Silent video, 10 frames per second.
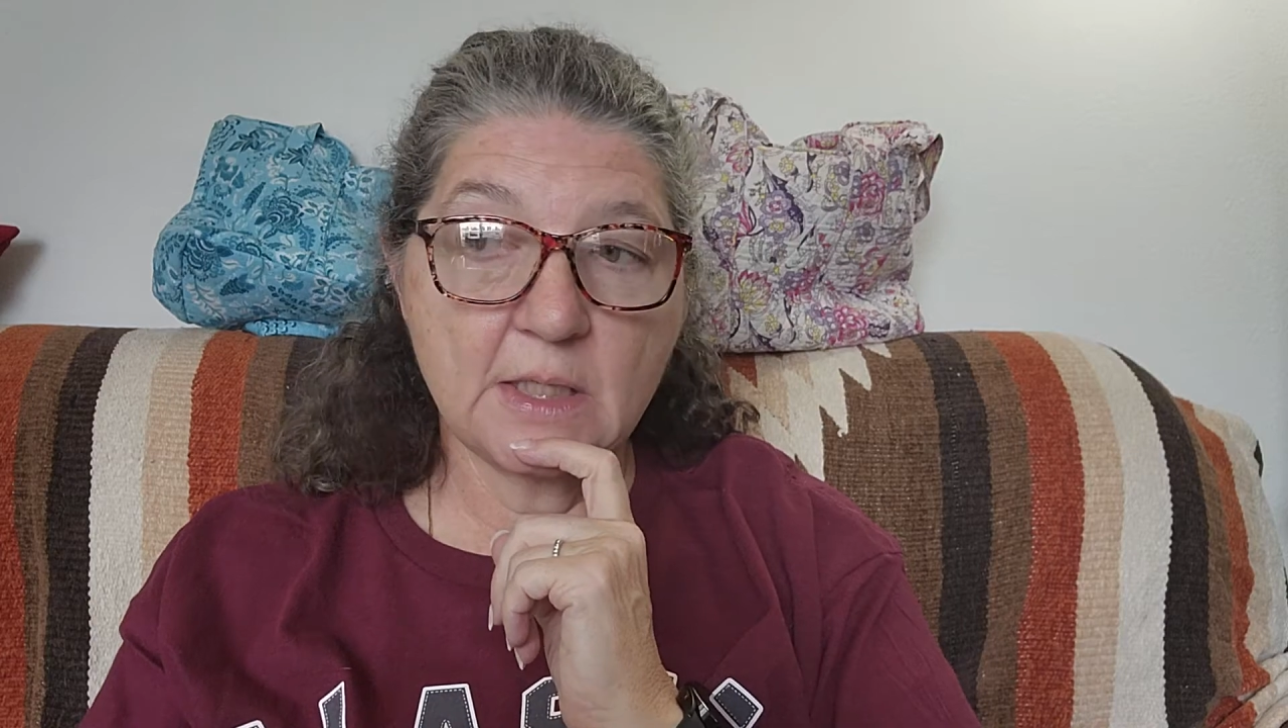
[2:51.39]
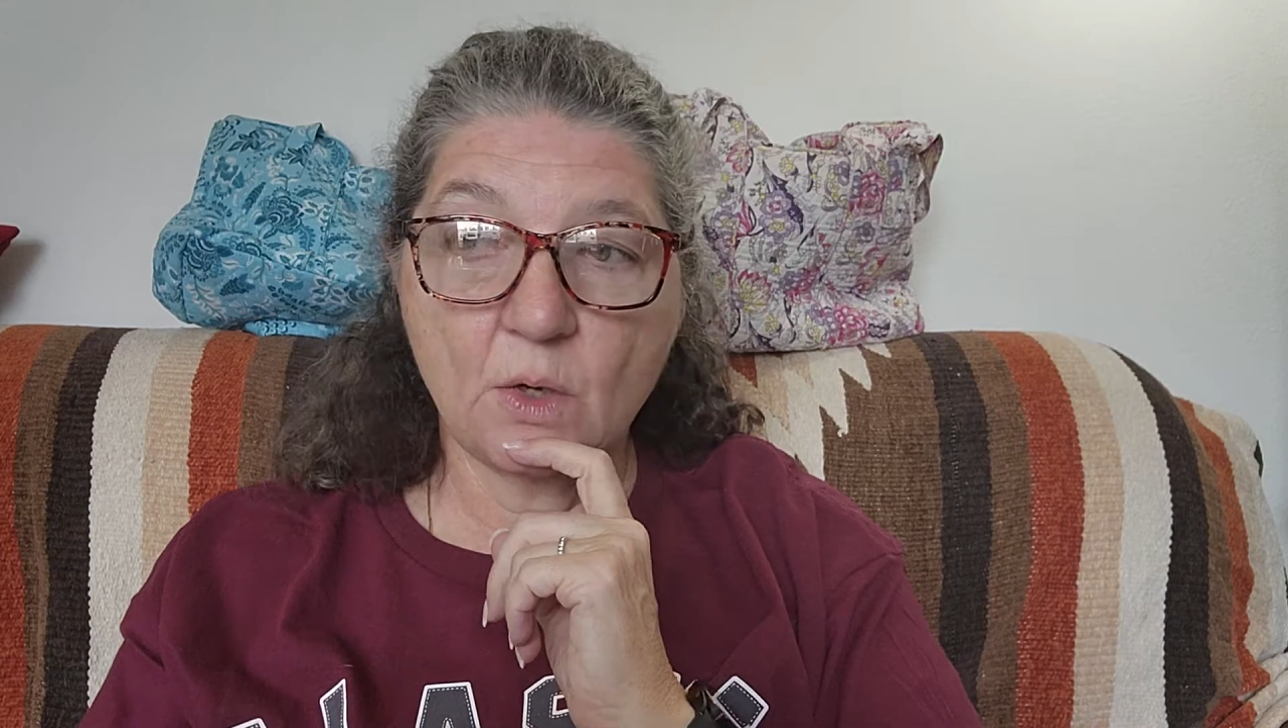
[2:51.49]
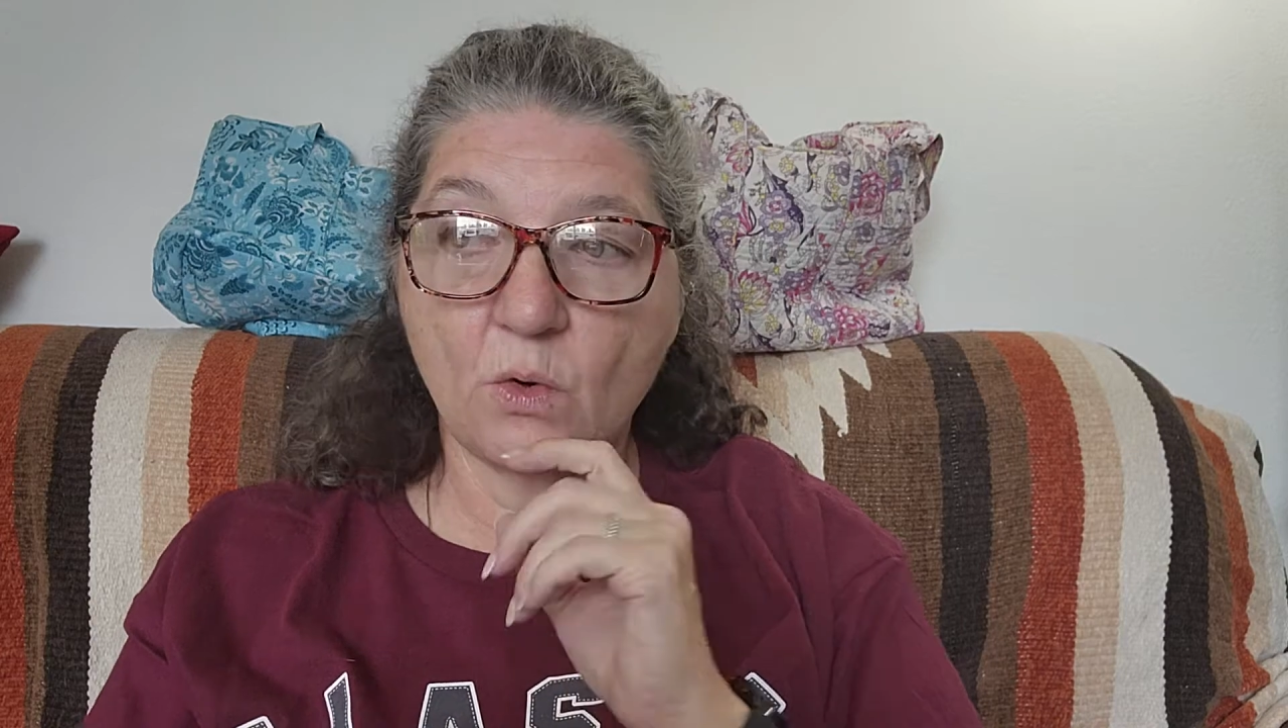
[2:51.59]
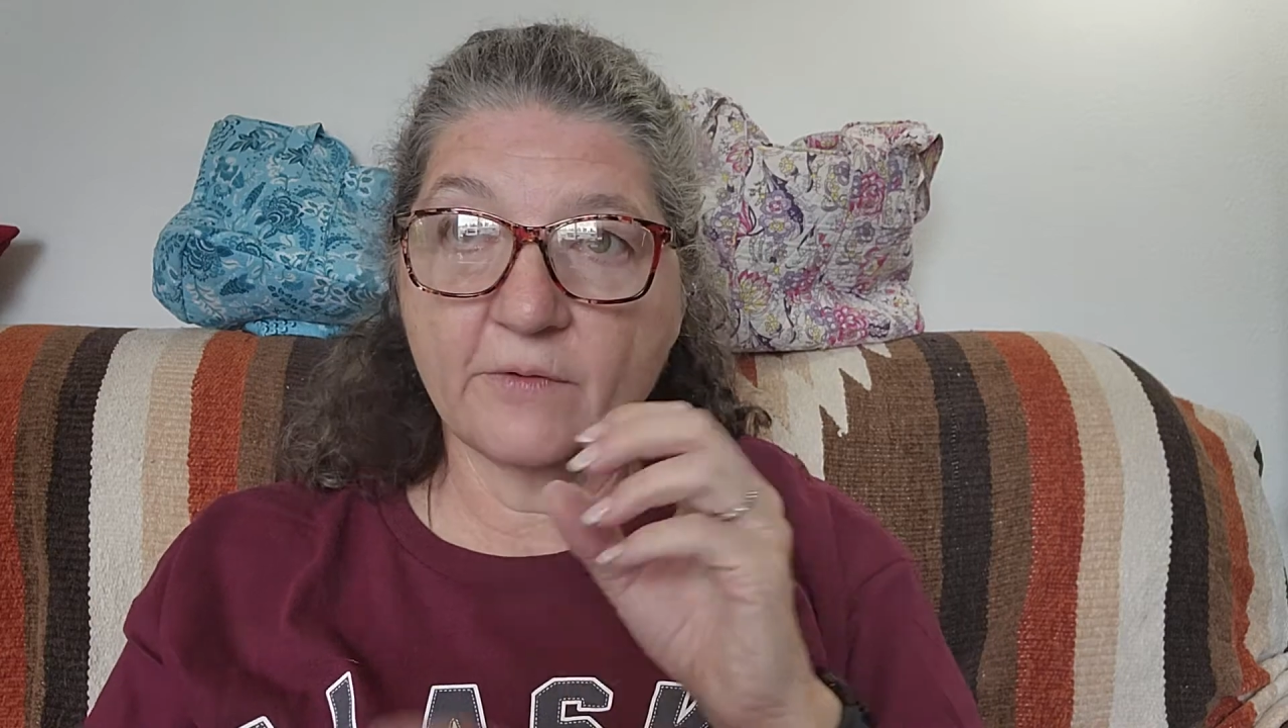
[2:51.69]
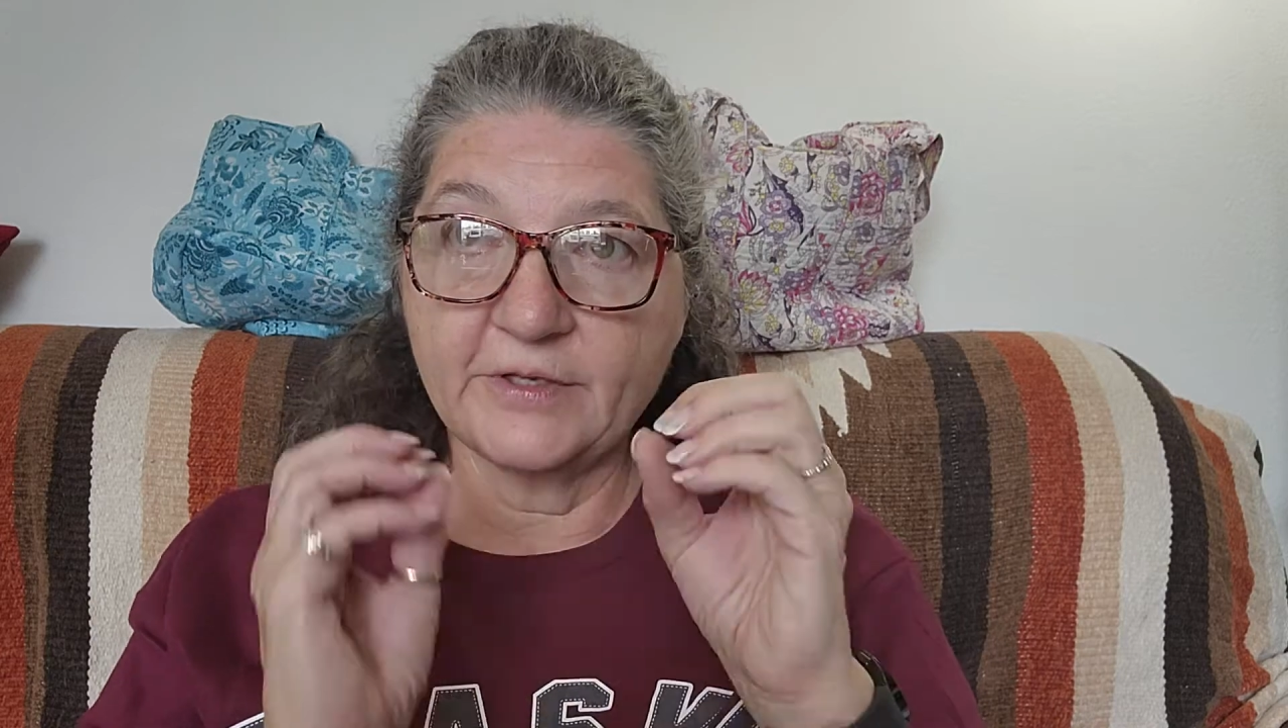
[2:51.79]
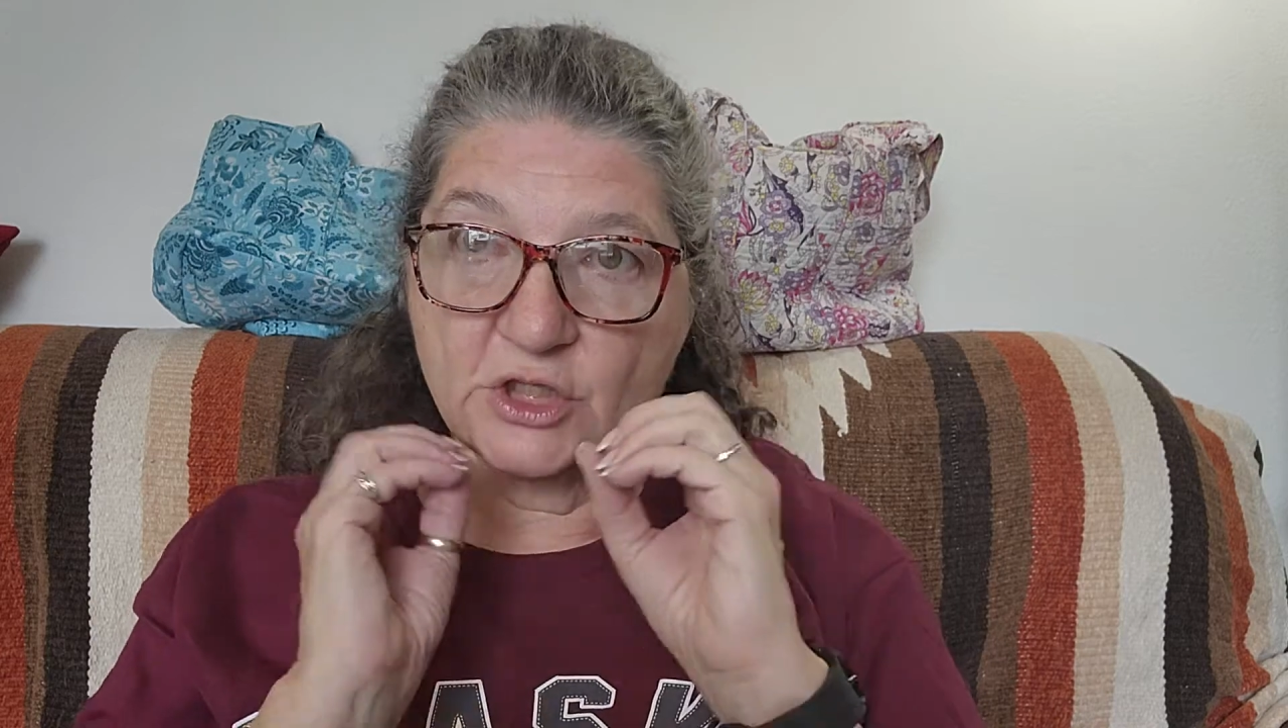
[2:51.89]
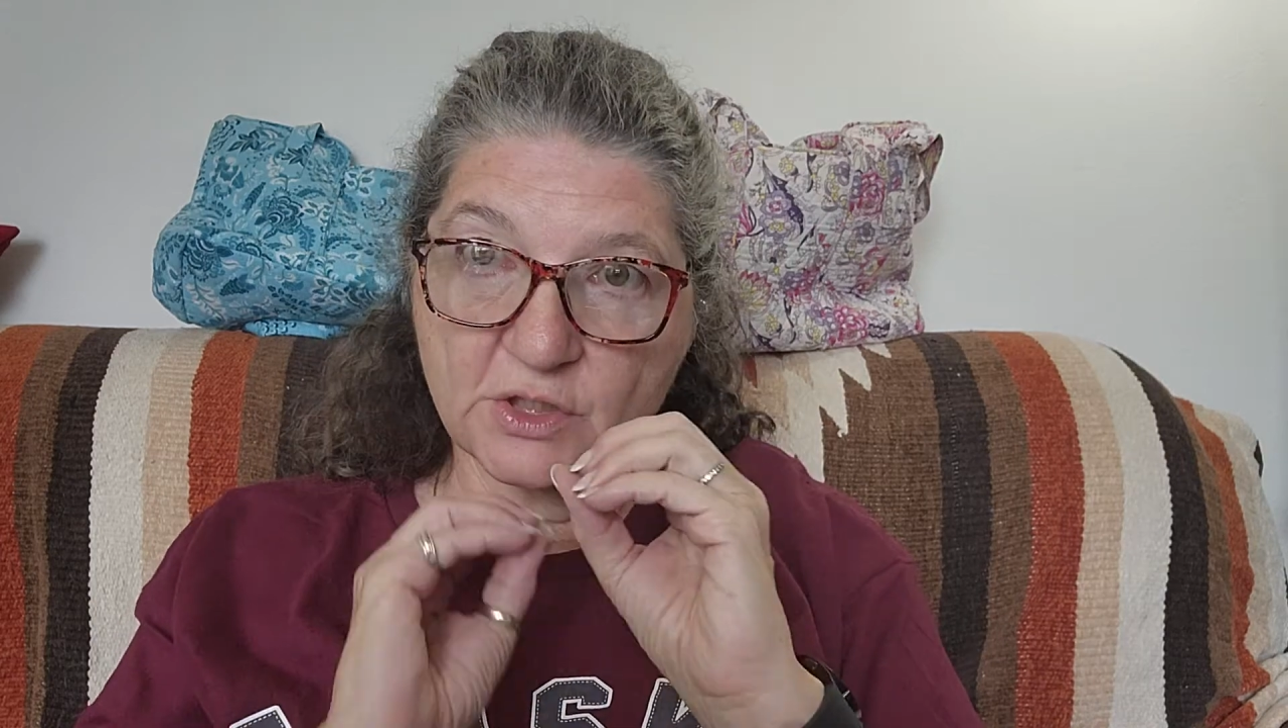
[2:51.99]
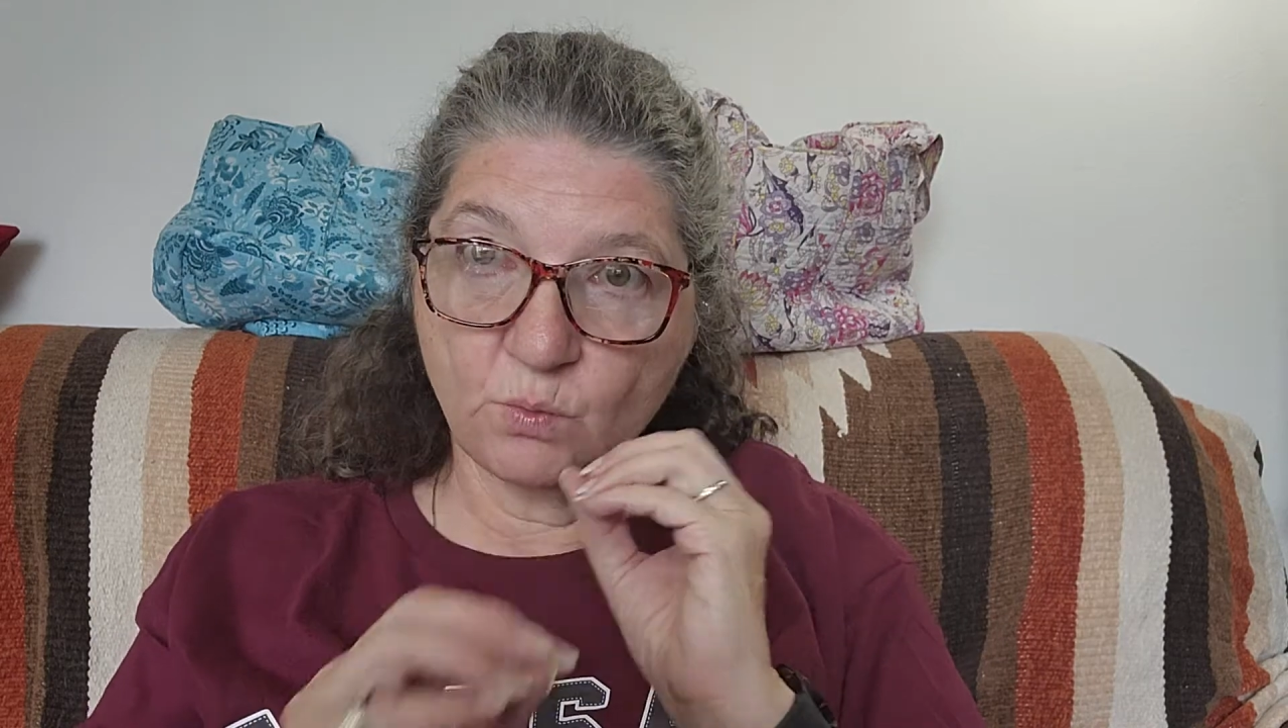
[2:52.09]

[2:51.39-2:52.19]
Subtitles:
or if it's just